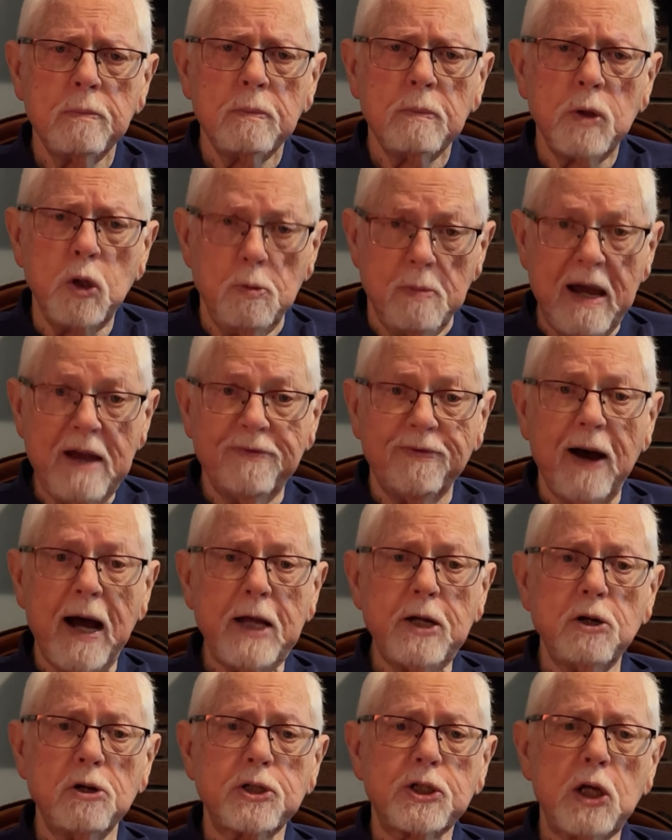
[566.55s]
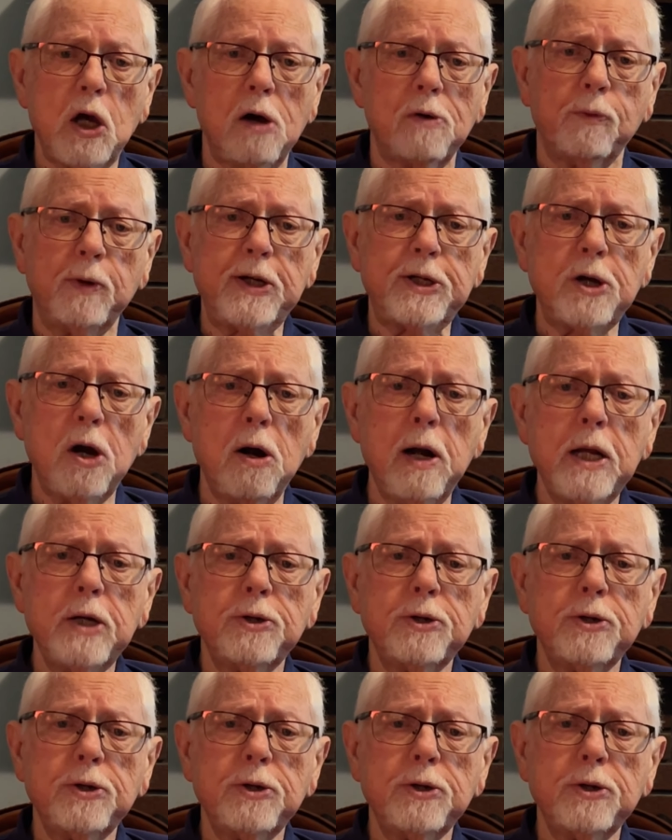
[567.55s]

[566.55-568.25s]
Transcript: You may find yourself returning